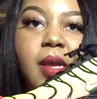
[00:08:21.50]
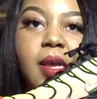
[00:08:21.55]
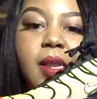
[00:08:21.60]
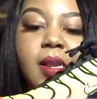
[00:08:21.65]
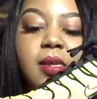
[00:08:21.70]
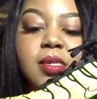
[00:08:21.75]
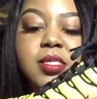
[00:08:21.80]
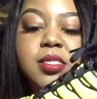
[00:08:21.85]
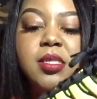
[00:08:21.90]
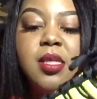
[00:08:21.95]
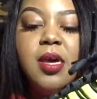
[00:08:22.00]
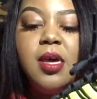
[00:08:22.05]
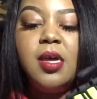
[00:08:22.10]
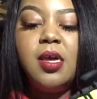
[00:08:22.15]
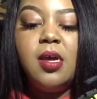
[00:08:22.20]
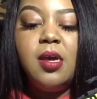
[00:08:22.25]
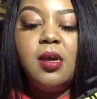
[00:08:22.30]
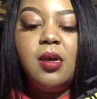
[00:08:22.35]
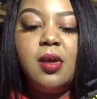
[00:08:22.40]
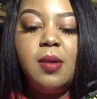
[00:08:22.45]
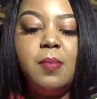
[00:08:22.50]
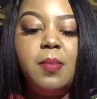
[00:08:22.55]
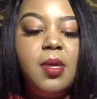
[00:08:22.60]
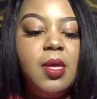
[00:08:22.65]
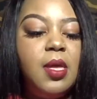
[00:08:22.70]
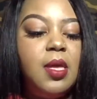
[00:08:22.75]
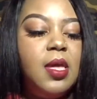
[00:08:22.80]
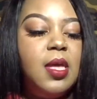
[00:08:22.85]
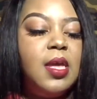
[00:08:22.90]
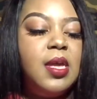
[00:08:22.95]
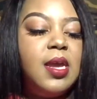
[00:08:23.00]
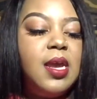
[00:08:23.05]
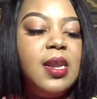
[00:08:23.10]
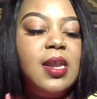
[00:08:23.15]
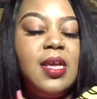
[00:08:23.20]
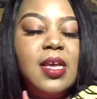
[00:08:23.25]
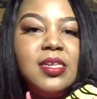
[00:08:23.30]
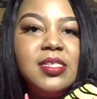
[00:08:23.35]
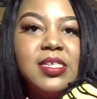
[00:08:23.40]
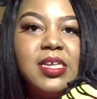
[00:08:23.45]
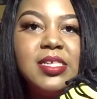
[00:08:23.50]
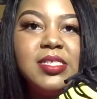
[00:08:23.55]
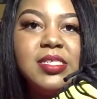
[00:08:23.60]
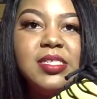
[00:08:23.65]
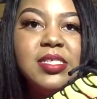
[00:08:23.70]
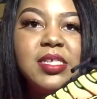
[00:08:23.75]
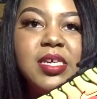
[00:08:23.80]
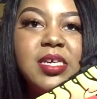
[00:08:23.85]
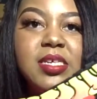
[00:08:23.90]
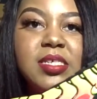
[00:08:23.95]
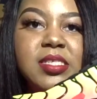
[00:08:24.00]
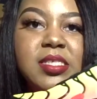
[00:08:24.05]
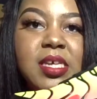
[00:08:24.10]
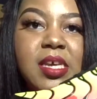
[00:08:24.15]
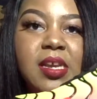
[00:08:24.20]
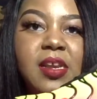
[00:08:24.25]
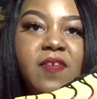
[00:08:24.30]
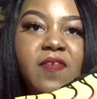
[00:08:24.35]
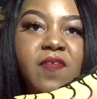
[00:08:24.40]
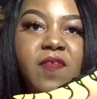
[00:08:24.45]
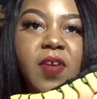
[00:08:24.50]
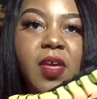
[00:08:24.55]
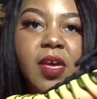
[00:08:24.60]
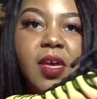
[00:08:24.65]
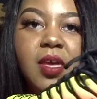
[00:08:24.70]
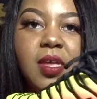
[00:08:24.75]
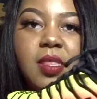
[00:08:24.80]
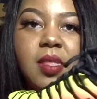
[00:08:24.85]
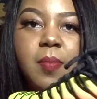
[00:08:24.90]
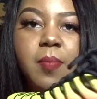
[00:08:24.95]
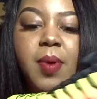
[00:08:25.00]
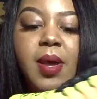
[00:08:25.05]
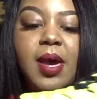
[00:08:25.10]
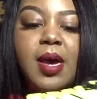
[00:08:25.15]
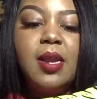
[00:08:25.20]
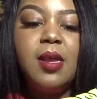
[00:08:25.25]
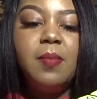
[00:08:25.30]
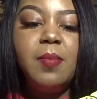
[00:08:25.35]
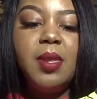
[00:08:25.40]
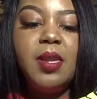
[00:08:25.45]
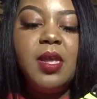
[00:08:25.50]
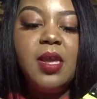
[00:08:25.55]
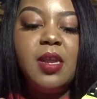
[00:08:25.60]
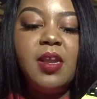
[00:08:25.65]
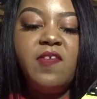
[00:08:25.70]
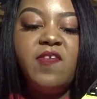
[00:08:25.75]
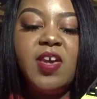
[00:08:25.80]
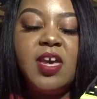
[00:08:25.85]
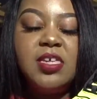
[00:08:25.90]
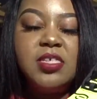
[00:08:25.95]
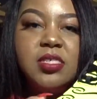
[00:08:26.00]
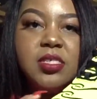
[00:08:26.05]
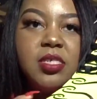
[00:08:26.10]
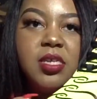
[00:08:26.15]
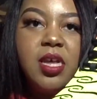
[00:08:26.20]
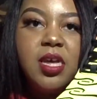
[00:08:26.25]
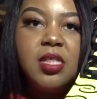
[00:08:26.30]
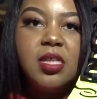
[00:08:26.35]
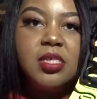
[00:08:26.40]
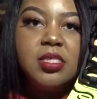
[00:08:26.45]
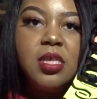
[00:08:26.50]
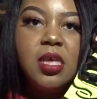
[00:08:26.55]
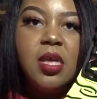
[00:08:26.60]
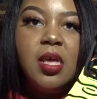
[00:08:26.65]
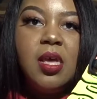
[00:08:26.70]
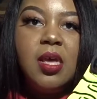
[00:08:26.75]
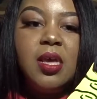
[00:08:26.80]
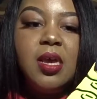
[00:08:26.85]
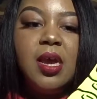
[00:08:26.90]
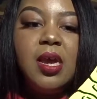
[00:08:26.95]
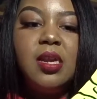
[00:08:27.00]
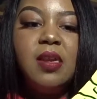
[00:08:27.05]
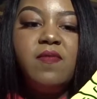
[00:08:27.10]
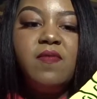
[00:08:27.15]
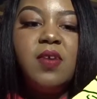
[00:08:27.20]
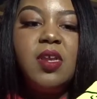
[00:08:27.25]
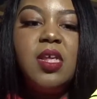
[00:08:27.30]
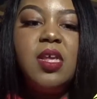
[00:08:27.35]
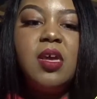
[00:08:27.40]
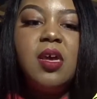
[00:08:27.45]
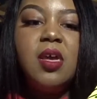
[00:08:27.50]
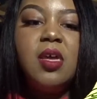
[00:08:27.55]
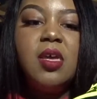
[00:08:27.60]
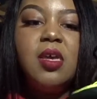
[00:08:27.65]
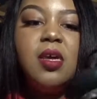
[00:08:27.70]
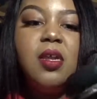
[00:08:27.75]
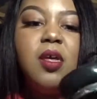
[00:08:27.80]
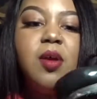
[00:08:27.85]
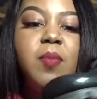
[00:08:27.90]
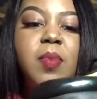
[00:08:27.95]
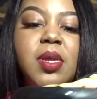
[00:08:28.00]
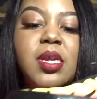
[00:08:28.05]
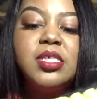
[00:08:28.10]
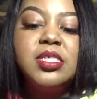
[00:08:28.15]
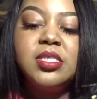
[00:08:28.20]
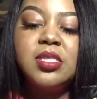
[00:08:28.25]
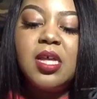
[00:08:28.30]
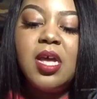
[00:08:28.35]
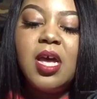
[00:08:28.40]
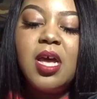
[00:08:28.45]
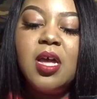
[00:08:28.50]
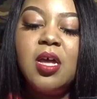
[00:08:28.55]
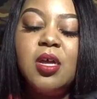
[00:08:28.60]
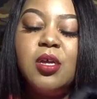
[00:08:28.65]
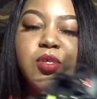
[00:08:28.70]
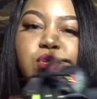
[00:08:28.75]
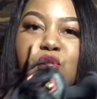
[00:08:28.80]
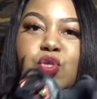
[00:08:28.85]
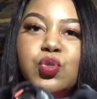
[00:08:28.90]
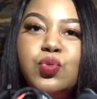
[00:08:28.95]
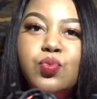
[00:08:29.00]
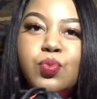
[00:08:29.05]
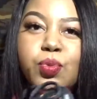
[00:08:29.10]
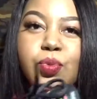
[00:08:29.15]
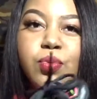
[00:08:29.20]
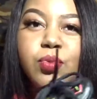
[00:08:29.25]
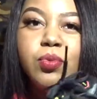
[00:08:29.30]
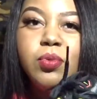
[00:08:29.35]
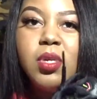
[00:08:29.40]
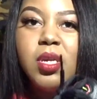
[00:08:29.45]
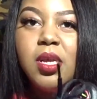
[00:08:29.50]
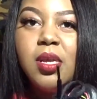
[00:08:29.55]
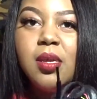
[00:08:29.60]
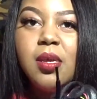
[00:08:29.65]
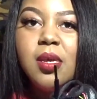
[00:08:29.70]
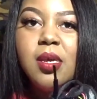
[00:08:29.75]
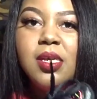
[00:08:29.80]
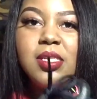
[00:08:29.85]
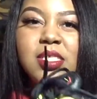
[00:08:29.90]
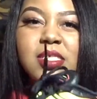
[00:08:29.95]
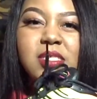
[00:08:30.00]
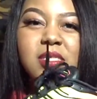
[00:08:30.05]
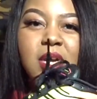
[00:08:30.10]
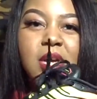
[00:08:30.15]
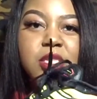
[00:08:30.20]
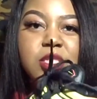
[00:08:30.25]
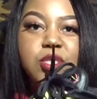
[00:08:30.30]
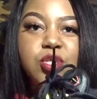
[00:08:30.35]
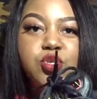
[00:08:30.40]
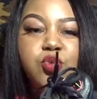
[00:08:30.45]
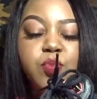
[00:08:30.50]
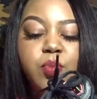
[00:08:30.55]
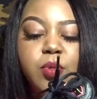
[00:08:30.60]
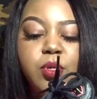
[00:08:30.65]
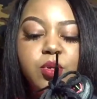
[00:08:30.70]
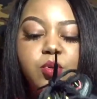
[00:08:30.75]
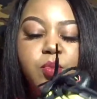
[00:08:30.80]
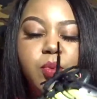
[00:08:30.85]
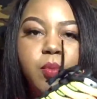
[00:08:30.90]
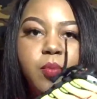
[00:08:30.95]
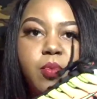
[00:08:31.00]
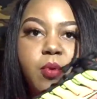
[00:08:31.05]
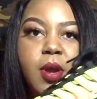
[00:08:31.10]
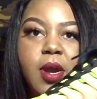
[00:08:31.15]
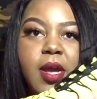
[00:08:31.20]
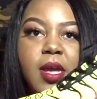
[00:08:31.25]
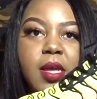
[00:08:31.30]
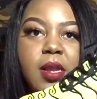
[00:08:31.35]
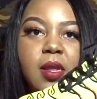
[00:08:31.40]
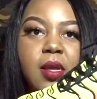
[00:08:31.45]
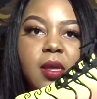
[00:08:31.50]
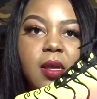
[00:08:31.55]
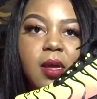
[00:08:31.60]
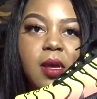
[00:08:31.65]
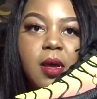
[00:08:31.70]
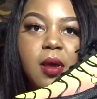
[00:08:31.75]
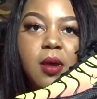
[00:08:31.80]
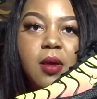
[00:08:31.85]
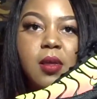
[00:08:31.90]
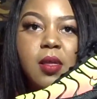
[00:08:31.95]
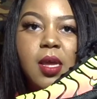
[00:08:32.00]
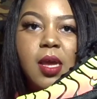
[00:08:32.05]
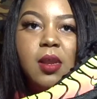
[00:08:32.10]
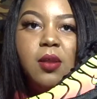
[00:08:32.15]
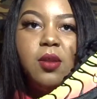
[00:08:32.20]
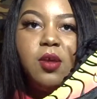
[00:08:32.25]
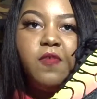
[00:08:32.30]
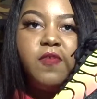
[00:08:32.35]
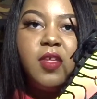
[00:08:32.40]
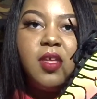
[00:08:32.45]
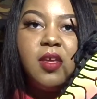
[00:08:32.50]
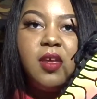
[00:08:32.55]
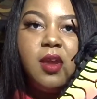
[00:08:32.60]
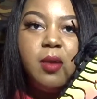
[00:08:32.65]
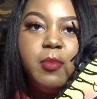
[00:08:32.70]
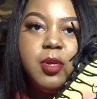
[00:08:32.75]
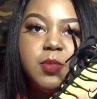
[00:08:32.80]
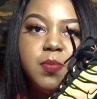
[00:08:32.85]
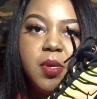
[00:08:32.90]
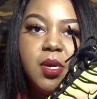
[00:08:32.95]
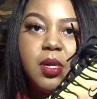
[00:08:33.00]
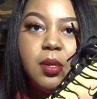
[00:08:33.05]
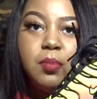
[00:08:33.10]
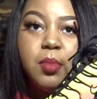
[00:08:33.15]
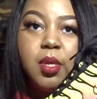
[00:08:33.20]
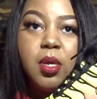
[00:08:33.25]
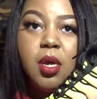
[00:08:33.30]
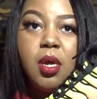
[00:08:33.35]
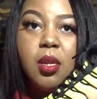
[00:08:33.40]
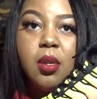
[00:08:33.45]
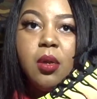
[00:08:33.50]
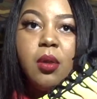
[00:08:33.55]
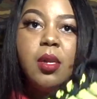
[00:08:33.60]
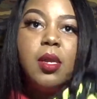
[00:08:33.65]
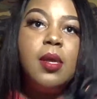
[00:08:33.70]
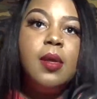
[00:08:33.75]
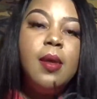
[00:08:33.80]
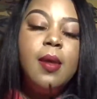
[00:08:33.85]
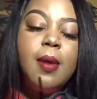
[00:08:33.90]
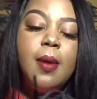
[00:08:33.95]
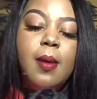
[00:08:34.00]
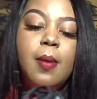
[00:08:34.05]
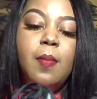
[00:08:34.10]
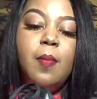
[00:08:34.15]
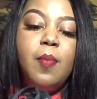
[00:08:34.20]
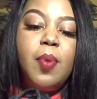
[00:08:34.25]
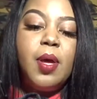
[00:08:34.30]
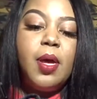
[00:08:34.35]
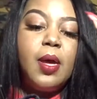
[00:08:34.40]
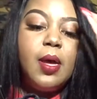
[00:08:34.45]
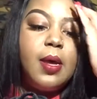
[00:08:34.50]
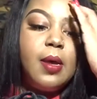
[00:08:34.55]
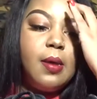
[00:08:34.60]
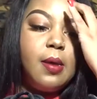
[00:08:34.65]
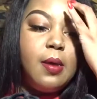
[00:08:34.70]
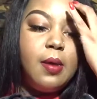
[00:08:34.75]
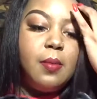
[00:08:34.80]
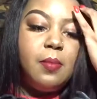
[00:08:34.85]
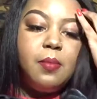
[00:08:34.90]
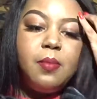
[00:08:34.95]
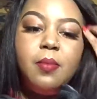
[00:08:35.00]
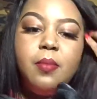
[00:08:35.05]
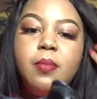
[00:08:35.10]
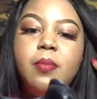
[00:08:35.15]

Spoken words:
and it's like it kind of has that sunset effect at the bottom, and then they face into like this kind of neon yellow, but it's not true neon because it's not super duper bright. I don't know if the camera's picking up the color on it, but